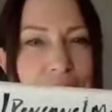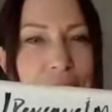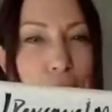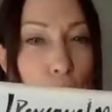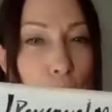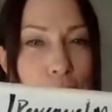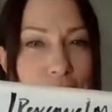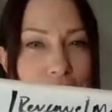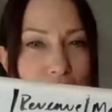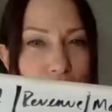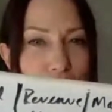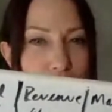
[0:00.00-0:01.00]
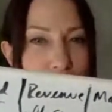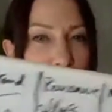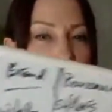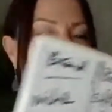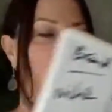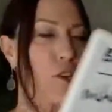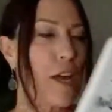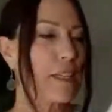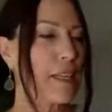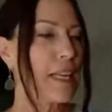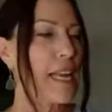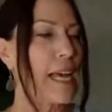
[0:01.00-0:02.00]
So you probably can't read that, but attract
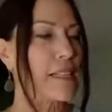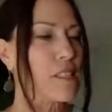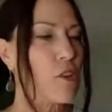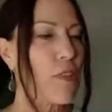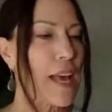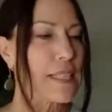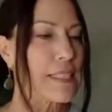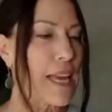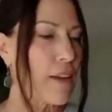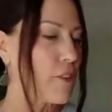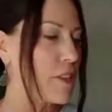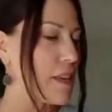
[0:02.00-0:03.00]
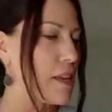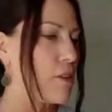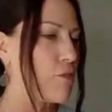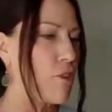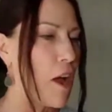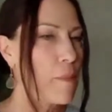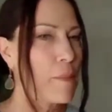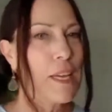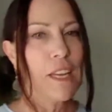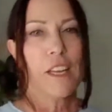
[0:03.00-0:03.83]
and connect. So that's everything from